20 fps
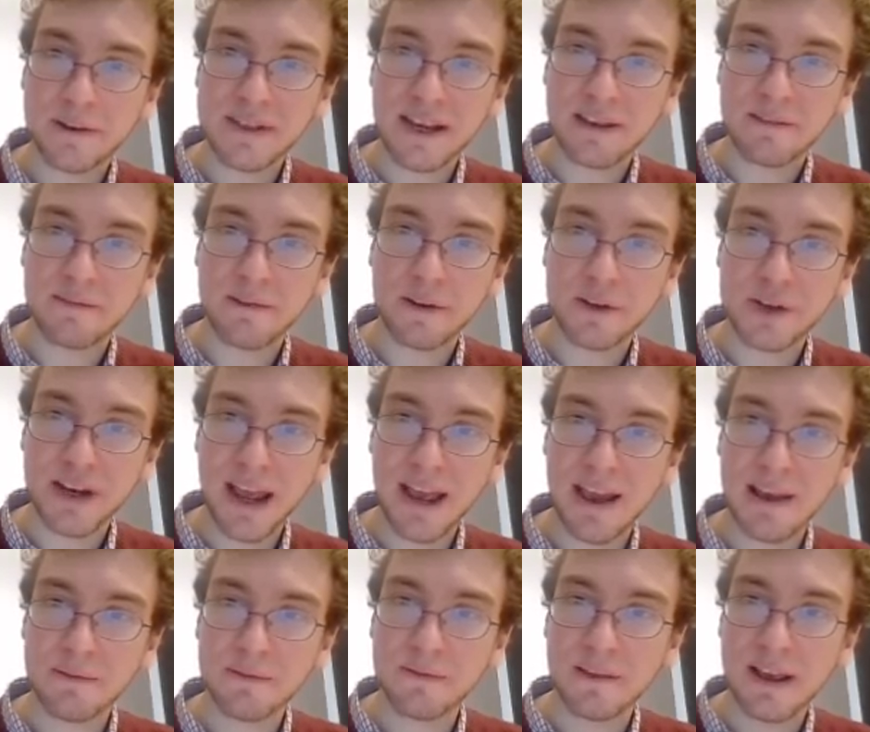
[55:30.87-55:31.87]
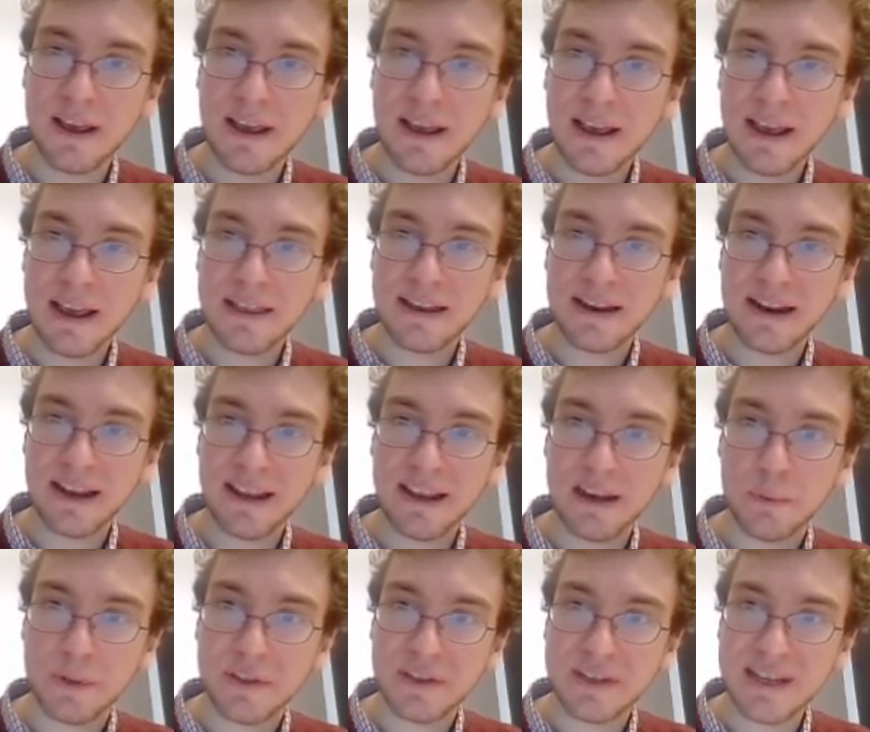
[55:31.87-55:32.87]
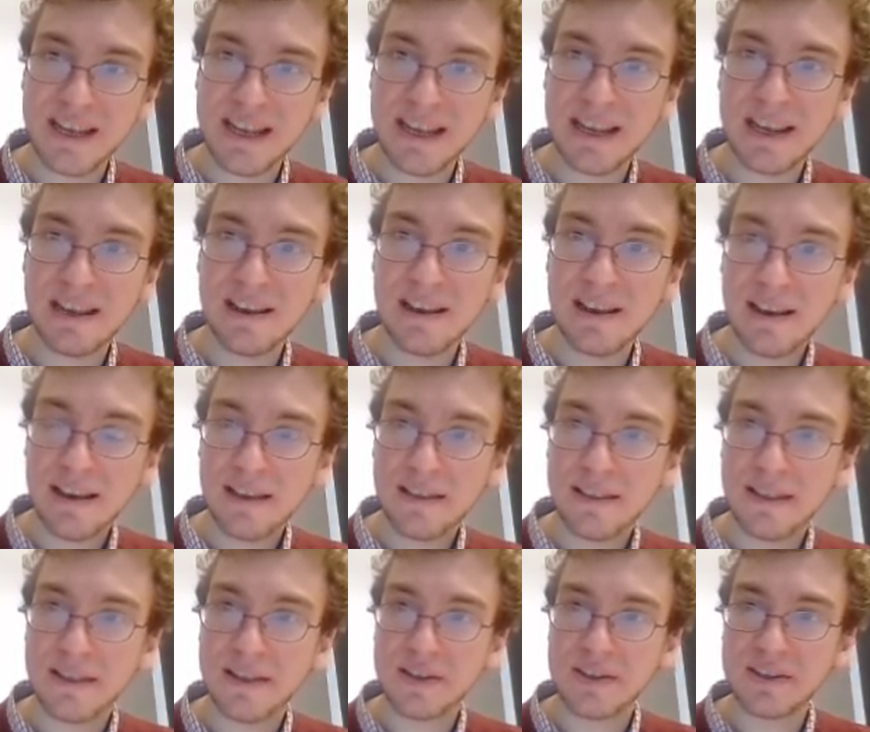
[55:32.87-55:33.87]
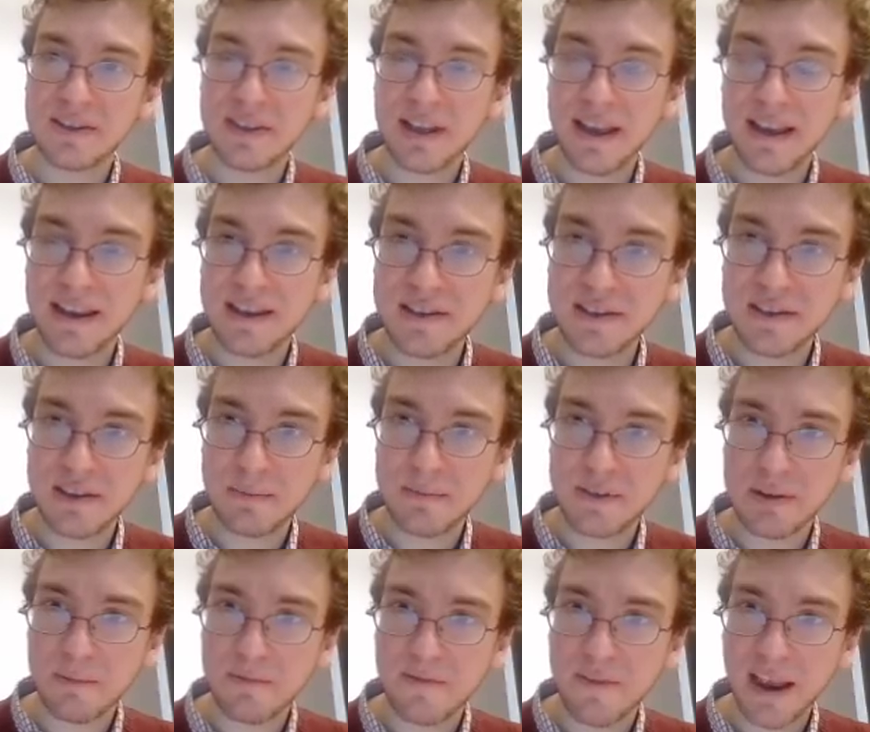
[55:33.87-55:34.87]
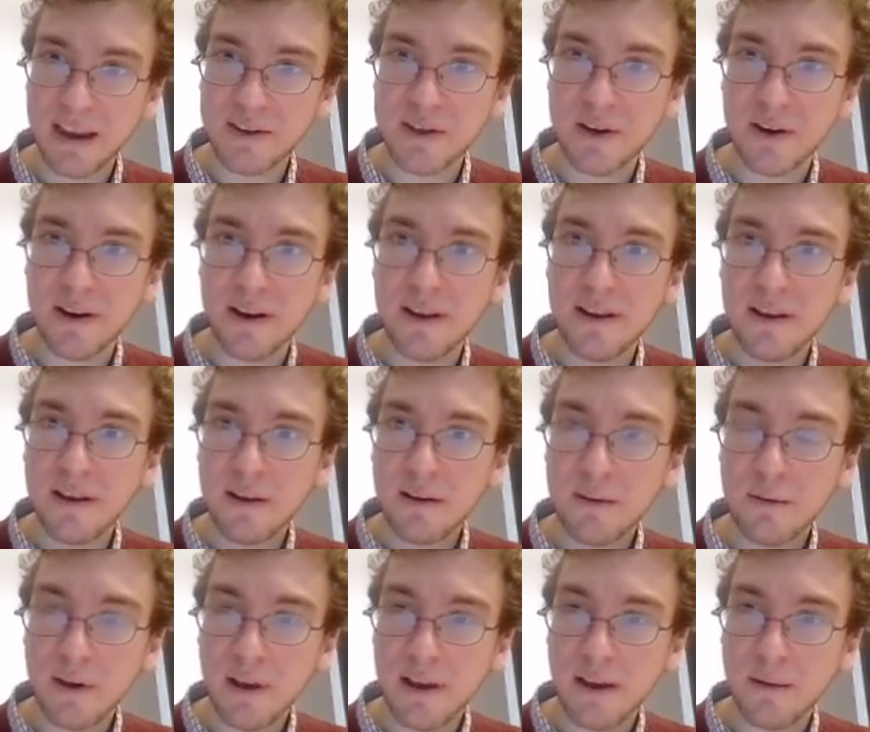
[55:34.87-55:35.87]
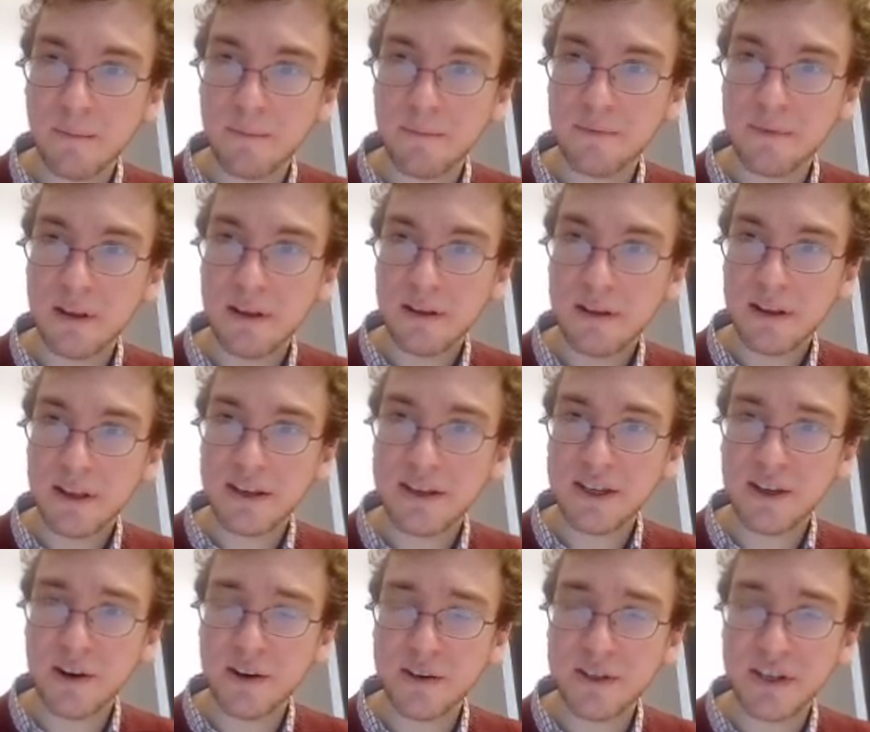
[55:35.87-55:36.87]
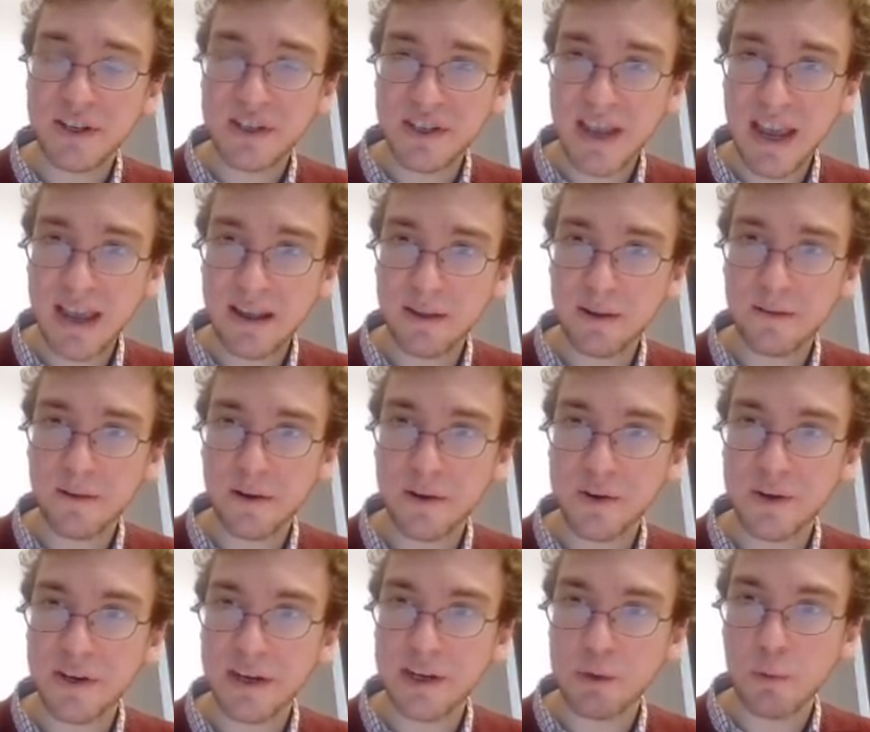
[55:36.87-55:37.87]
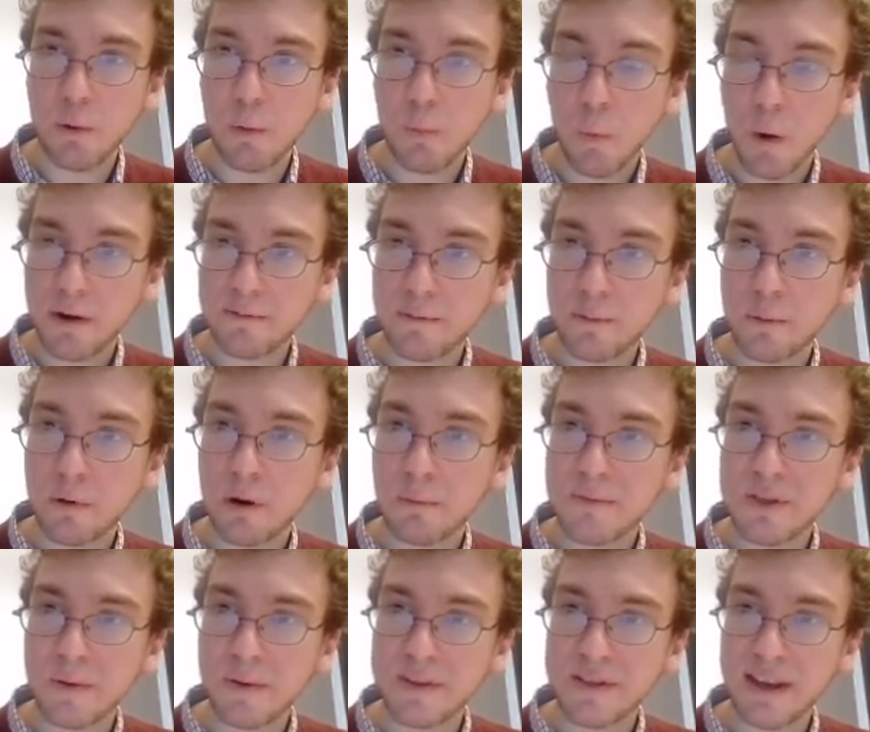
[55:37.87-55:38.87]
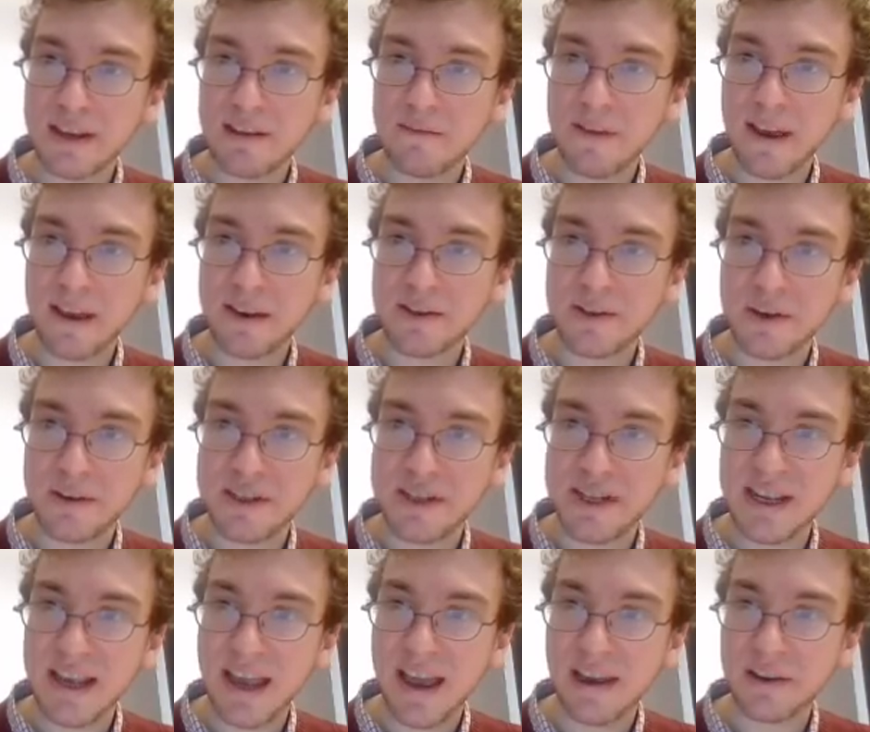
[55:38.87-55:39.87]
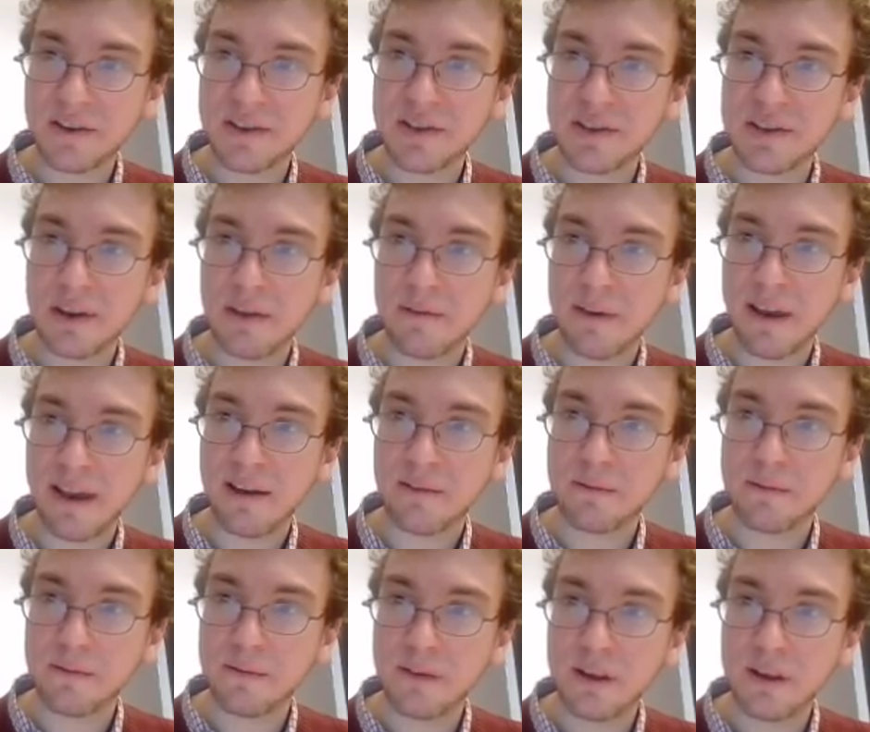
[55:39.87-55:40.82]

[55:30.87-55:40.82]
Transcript: take a function f, and then I hit it with d, then this is like some vector. It turns a scalar function into a one form, so it's like a vector dx of f,